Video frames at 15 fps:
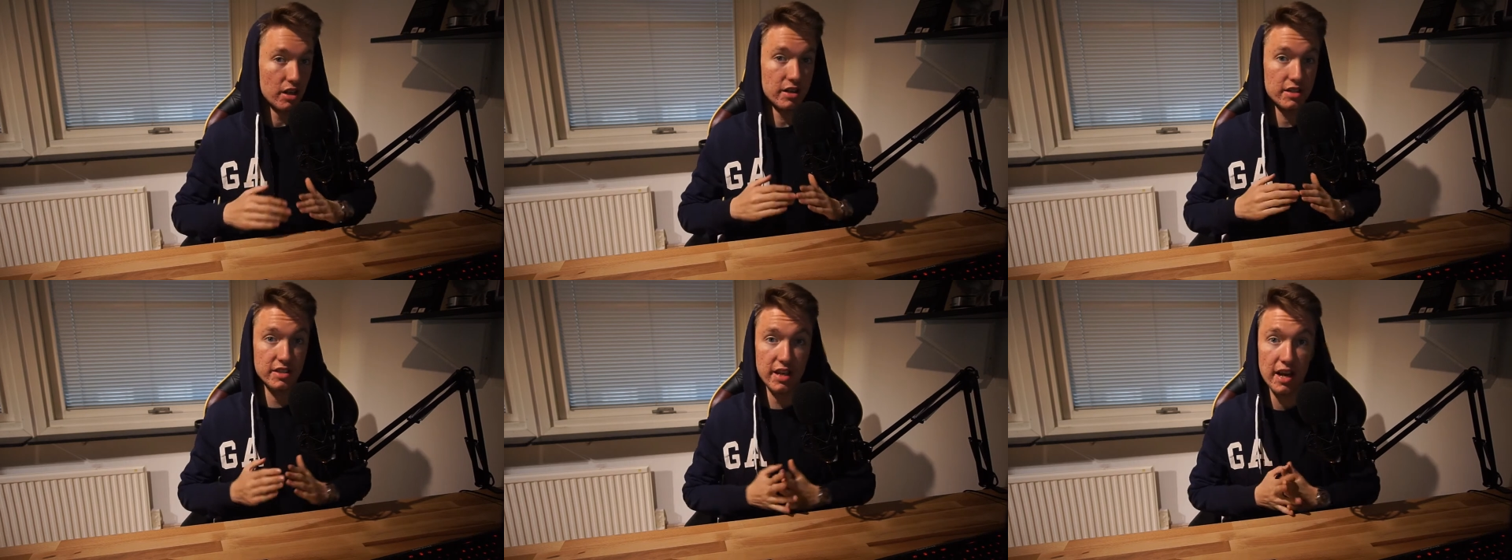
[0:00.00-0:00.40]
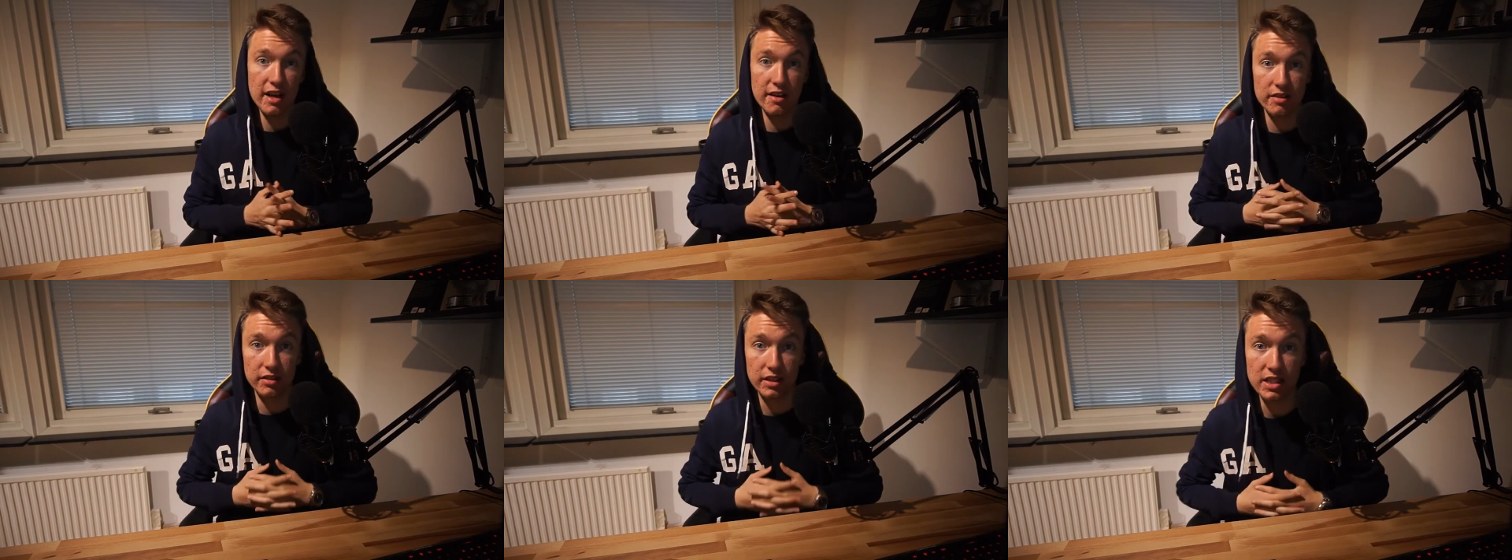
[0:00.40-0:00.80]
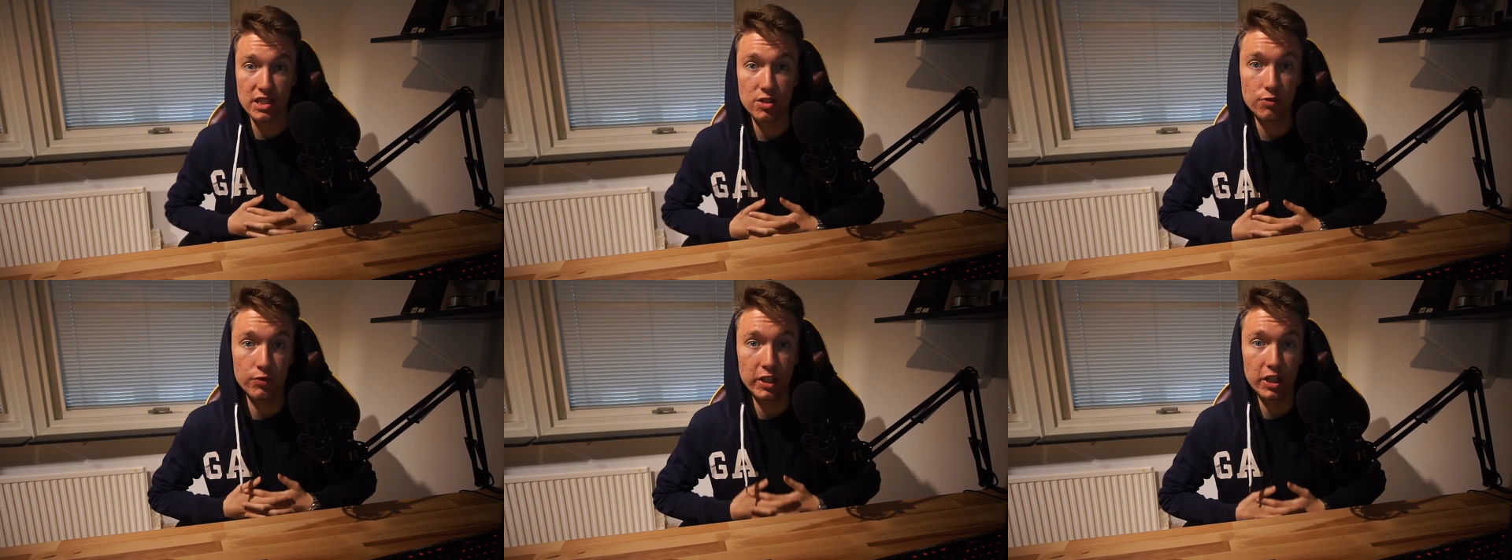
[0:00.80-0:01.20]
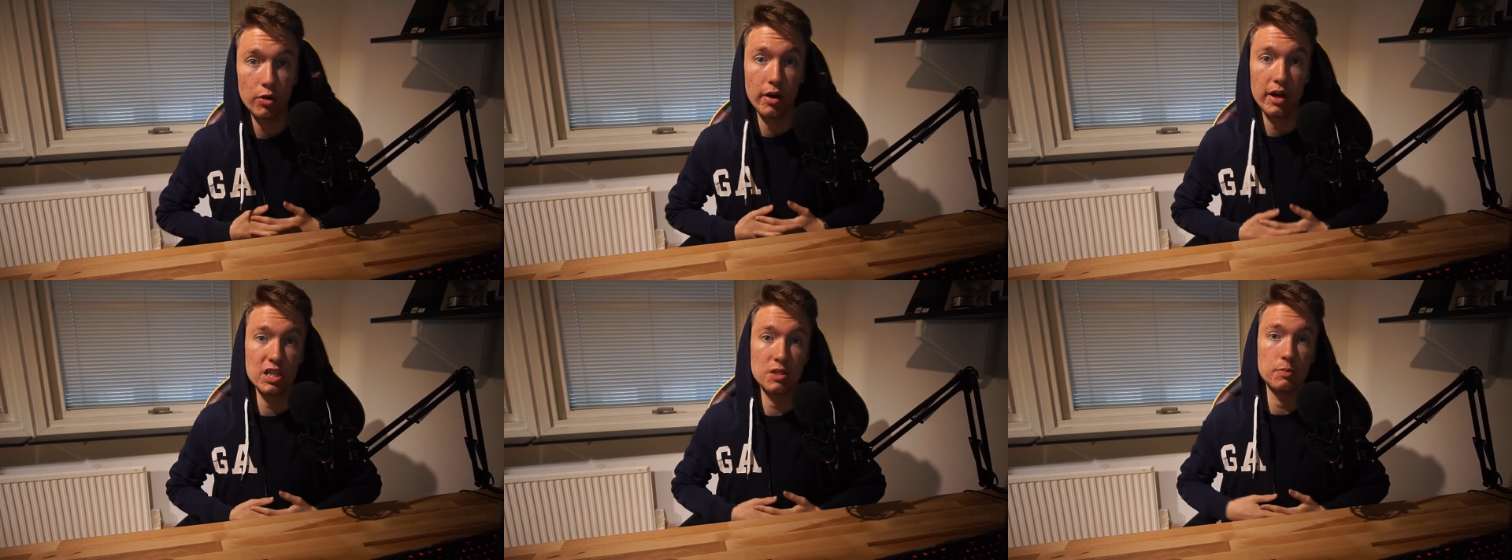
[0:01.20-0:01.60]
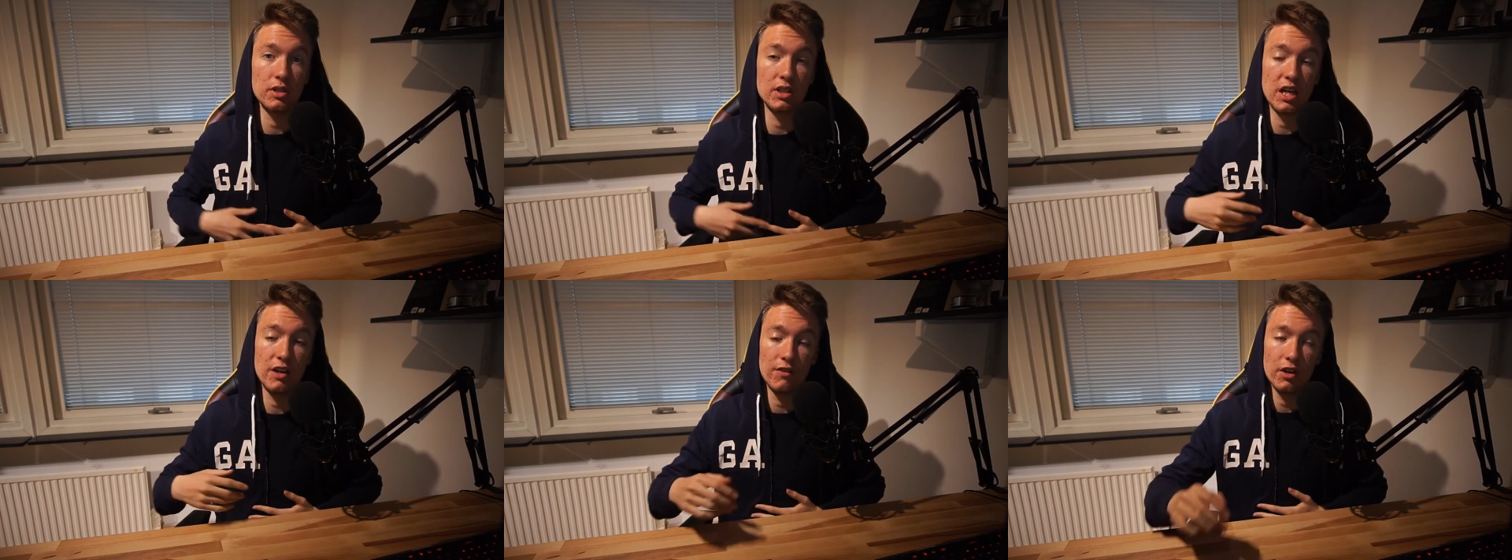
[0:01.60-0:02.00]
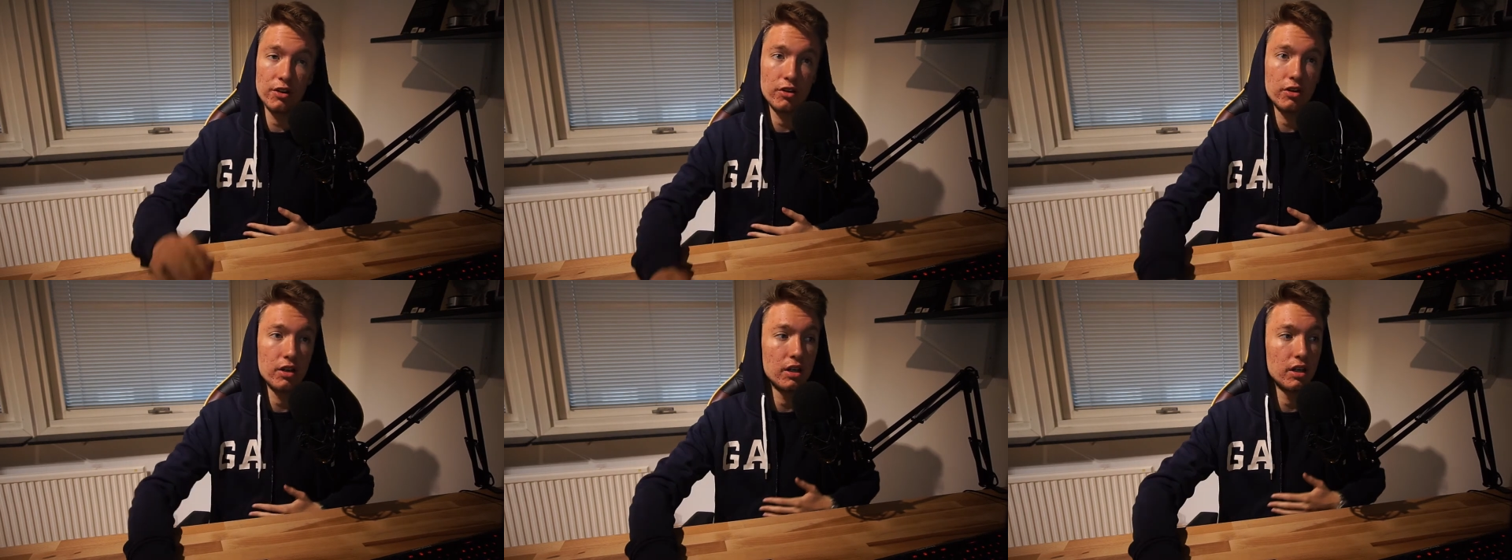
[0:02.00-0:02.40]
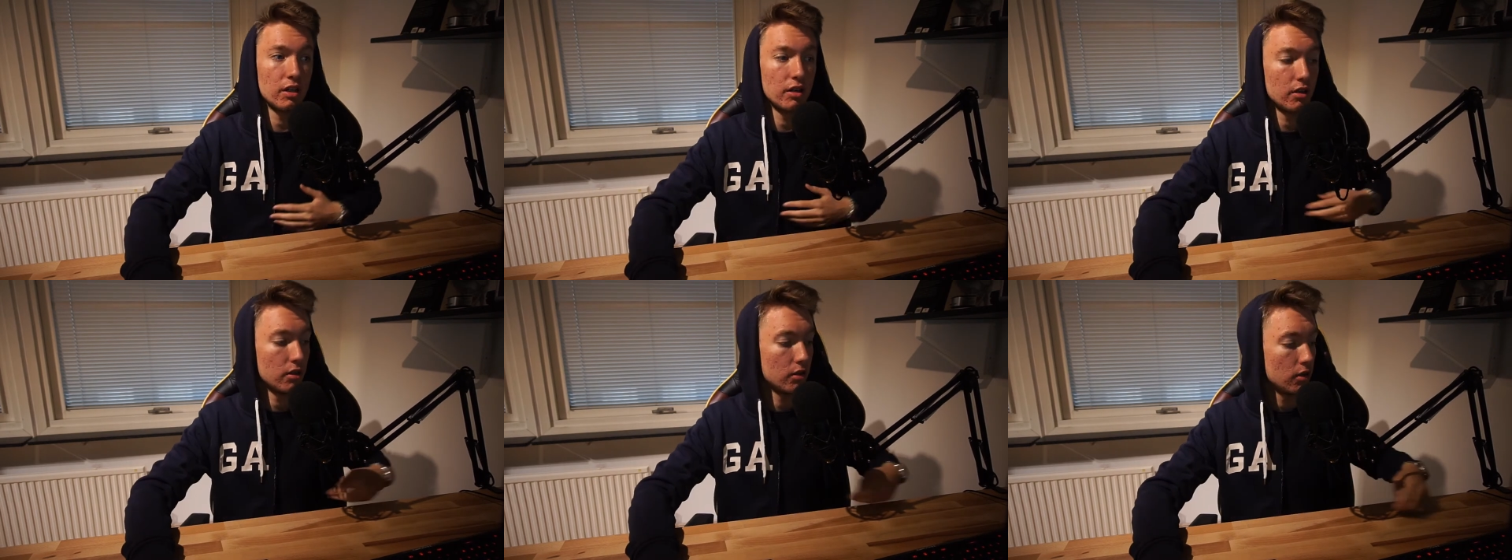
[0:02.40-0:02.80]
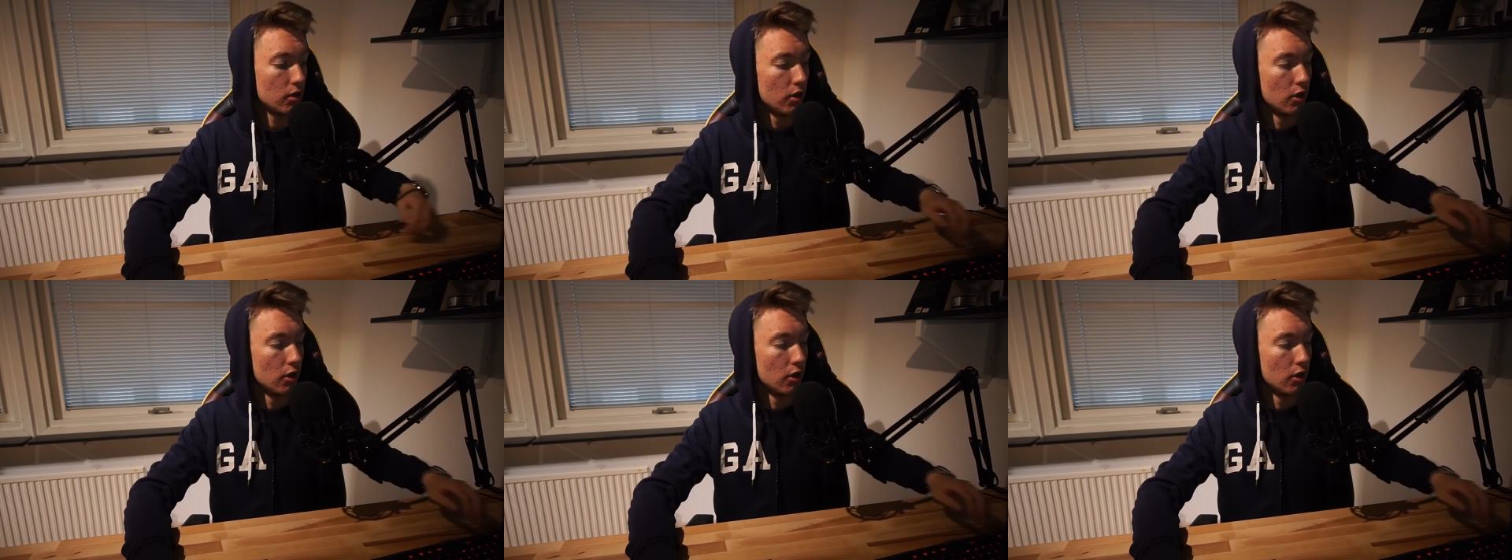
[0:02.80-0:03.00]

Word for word: And this this video has been a very uh,